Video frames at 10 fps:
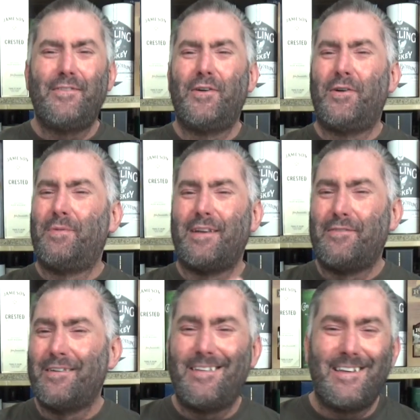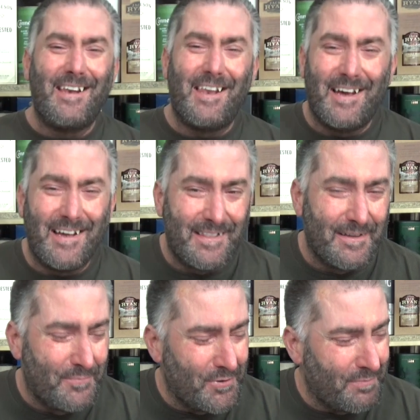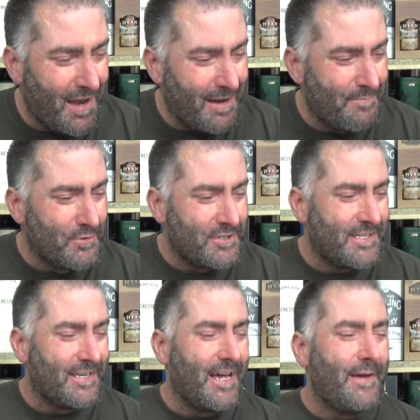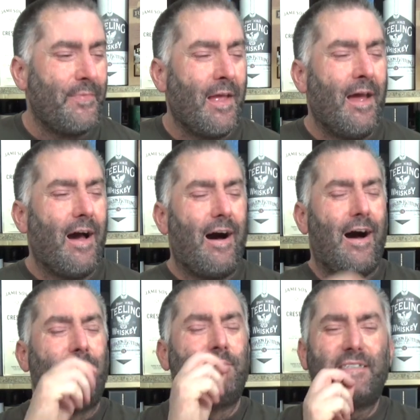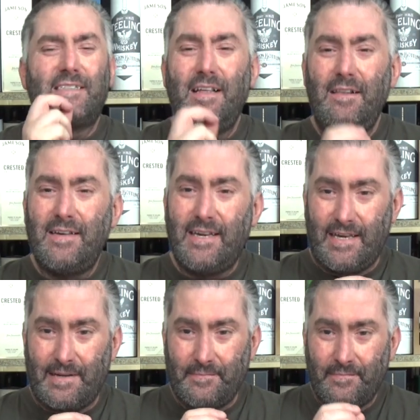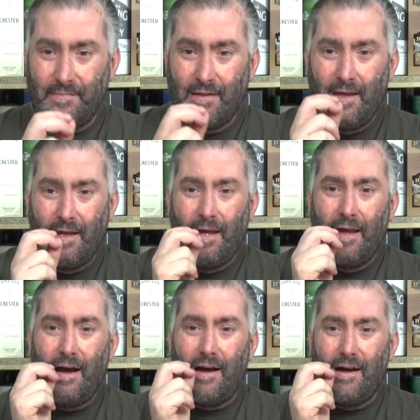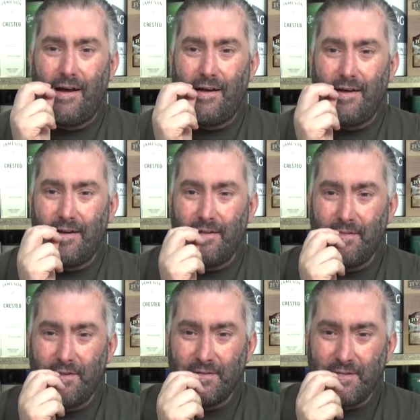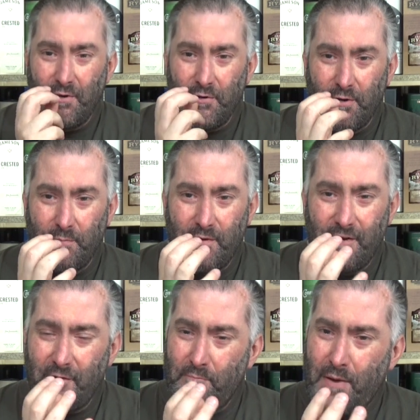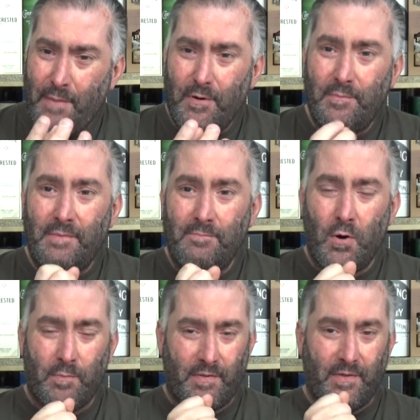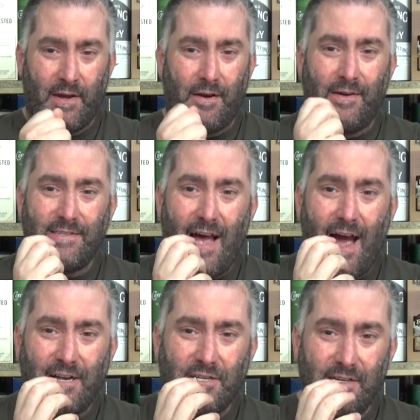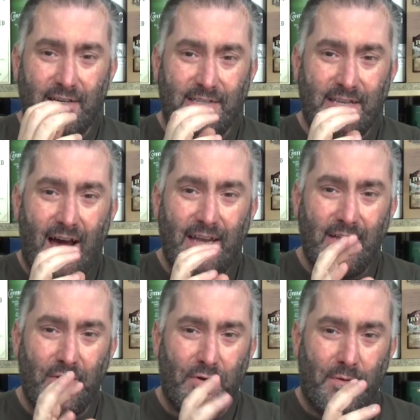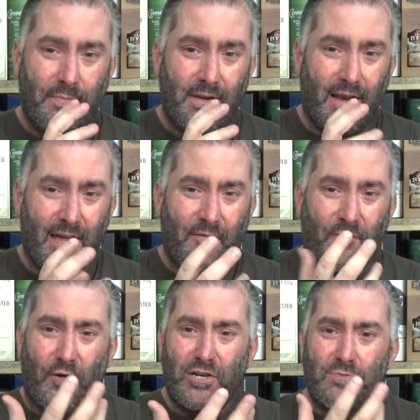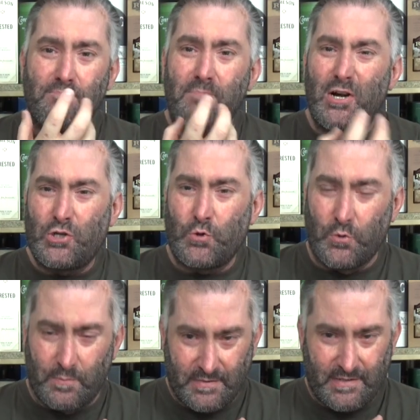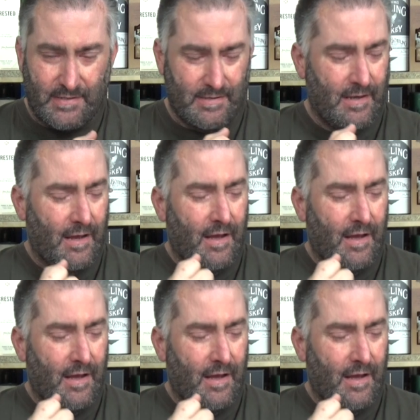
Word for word: I don't know, but I really like the black bush today. Um, silky. Uh, there's a little bit of a peppermint moment there. It's actually a tiny little bit like fresh mushrooms.